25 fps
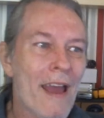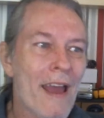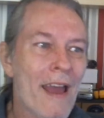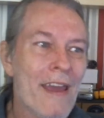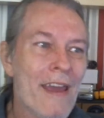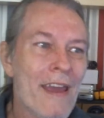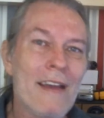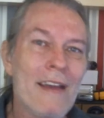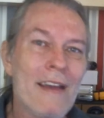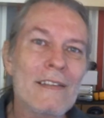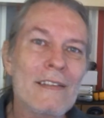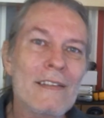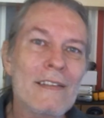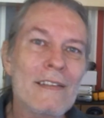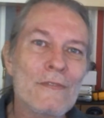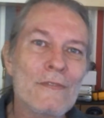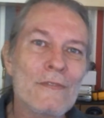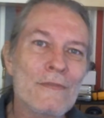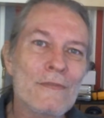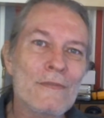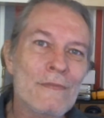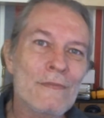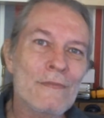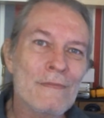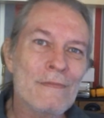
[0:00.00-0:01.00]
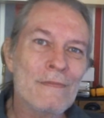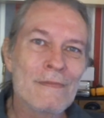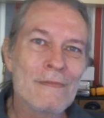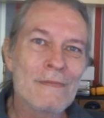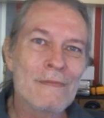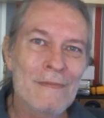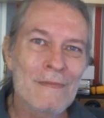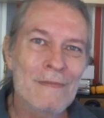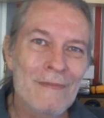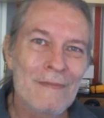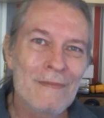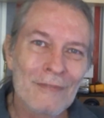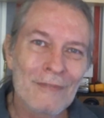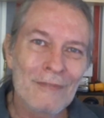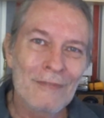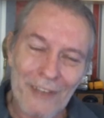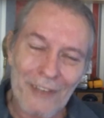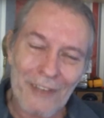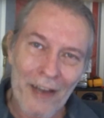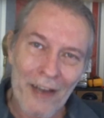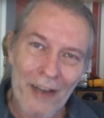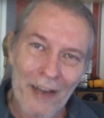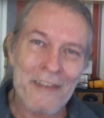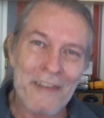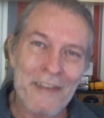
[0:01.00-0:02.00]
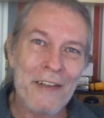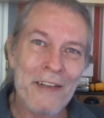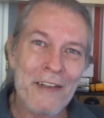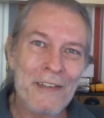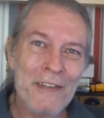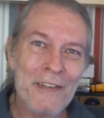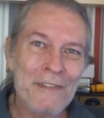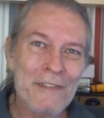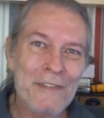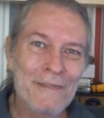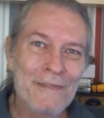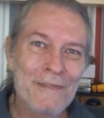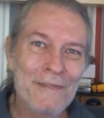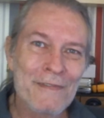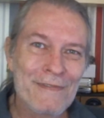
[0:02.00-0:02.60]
Hi, hello. I'm here.